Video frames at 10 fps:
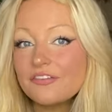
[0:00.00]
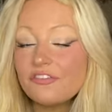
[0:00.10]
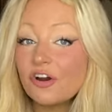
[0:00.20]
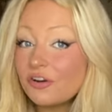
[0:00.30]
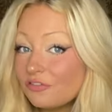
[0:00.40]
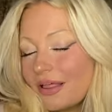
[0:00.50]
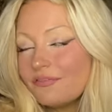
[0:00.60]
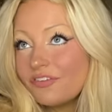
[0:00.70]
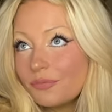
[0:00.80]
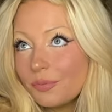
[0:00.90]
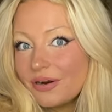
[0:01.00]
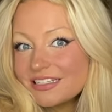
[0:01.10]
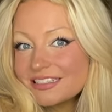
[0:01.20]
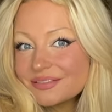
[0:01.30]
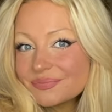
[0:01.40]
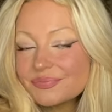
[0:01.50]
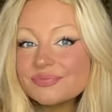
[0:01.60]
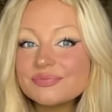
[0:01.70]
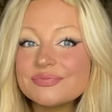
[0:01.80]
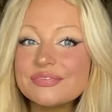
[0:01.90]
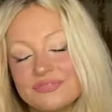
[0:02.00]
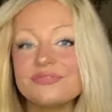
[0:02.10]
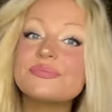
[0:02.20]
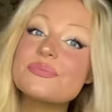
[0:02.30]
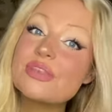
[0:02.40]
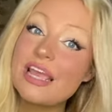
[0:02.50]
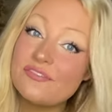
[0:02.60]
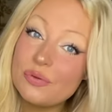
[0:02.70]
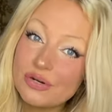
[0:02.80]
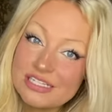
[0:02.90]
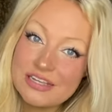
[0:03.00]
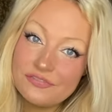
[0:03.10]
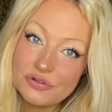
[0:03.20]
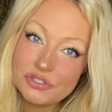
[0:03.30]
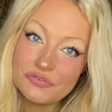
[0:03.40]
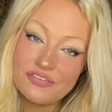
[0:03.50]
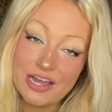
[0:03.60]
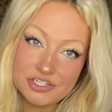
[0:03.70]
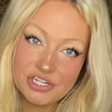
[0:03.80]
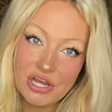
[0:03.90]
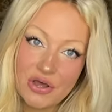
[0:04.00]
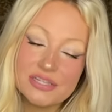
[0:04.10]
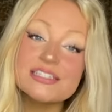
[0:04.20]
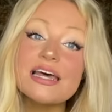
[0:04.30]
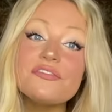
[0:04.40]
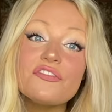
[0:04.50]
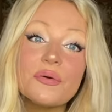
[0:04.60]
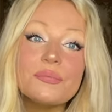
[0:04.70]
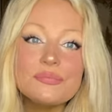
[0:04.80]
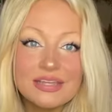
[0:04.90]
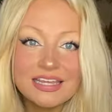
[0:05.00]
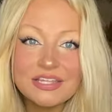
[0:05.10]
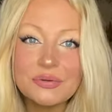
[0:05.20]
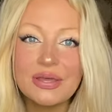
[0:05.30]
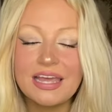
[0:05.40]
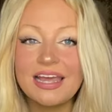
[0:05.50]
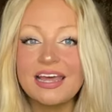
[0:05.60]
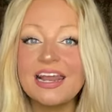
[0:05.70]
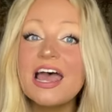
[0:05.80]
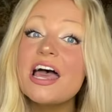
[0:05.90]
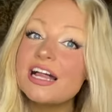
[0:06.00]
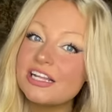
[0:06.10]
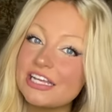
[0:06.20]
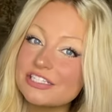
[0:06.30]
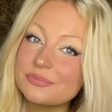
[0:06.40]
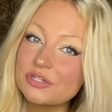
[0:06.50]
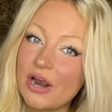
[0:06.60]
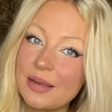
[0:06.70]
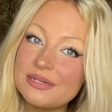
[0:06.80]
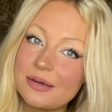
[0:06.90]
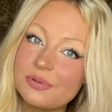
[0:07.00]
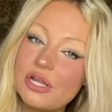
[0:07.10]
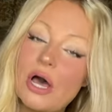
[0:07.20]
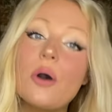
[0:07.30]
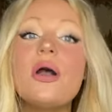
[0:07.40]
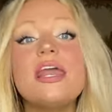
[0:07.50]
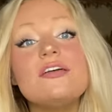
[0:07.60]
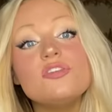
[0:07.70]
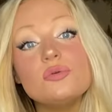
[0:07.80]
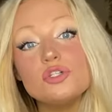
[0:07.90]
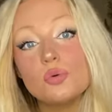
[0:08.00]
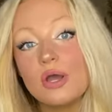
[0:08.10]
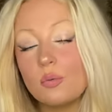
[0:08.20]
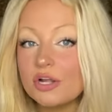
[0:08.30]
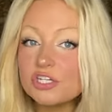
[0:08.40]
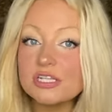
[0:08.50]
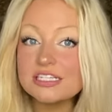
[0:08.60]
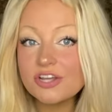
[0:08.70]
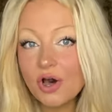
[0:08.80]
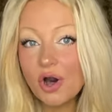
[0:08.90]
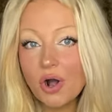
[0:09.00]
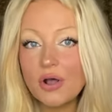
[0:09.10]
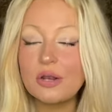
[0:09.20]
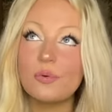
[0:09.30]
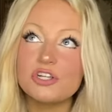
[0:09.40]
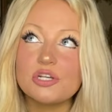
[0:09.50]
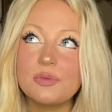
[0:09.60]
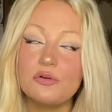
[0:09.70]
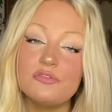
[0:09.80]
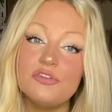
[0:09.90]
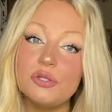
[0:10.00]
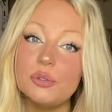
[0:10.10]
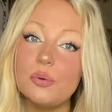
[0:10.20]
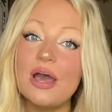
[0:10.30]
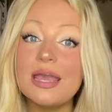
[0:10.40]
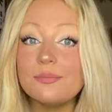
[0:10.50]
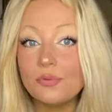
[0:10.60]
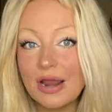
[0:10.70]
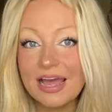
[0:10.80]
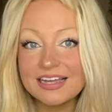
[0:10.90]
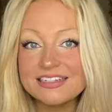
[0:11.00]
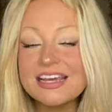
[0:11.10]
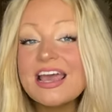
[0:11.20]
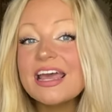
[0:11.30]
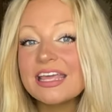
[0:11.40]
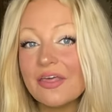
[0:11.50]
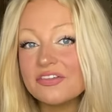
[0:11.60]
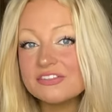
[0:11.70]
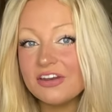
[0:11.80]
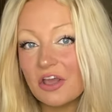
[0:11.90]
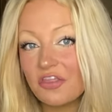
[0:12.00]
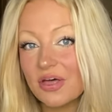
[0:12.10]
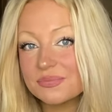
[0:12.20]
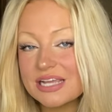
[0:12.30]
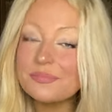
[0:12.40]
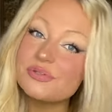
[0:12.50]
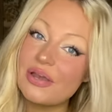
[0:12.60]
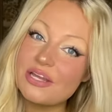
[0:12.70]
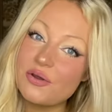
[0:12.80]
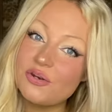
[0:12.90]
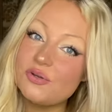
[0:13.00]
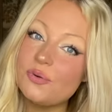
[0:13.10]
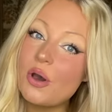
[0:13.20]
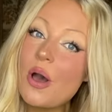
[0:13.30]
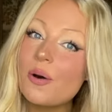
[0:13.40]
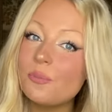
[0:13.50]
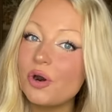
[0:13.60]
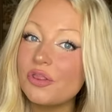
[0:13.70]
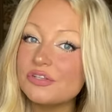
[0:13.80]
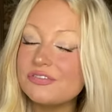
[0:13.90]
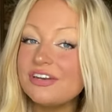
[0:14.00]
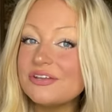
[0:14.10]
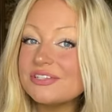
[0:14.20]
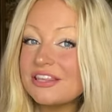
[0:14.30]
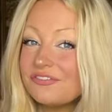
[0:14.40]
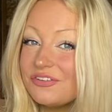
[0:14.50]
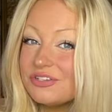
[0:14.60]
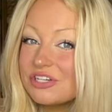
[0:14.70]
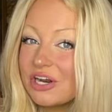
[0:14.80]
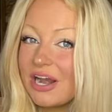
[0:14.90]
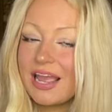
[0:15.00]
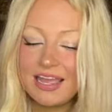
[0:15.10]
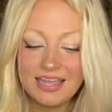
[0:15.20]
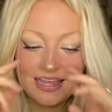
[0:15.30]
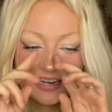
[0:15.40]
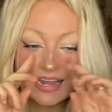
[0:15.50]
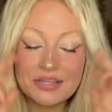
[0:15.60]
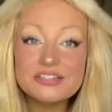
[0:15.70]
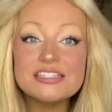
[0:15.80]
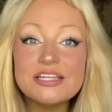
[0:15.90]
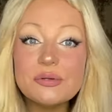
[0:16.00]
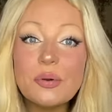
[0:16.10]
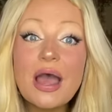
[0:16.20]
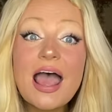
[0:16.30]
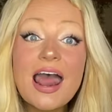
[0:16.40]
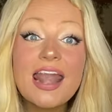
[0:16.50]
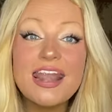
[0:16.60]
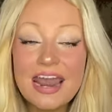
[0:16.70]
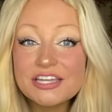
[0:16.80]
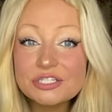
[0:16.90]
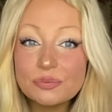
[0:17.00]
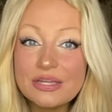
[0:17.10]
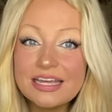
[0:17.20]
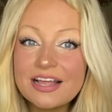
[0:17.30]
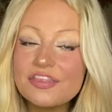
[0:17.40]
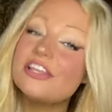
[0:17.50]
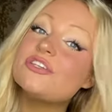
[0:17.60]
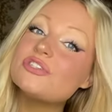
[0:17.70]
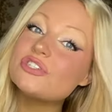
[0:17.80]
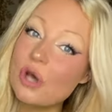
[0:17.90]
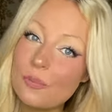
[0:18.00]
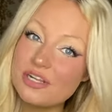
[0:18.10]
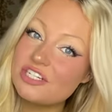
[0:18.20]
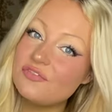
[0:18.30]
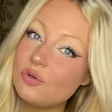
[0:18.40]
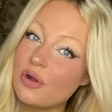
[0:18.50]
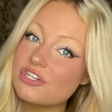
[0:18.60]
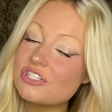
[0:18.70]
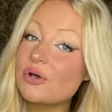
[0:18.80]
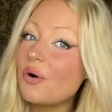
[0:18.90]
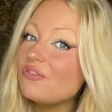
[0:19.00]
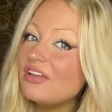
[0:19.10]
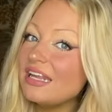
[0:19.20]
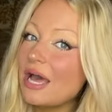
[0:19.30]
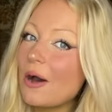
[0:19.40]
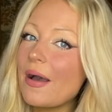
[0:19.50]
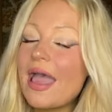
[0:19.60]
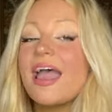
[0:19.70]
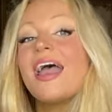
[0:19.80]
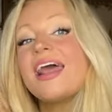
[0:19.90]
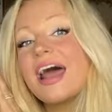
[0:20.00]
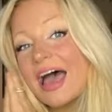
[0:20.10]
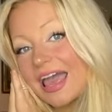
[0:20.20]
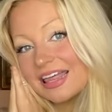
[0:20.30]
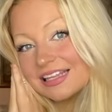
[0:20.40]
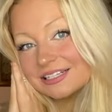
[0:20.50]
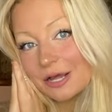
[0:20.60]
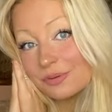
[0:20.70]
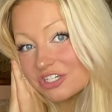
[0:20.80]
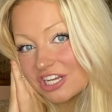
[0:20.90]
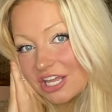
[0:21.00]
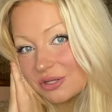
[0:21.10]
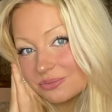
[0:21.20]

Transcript: for an affordable price. If you want to see future fashion content from me, you can click subscribe down below. And if you enjoyed watching this haul and watching me review a brand, give this video a thumbs up so I can know to do more of those videos in the future. And I'll see you next week. Thank you so much if you watched this whole video, and I appreciate you.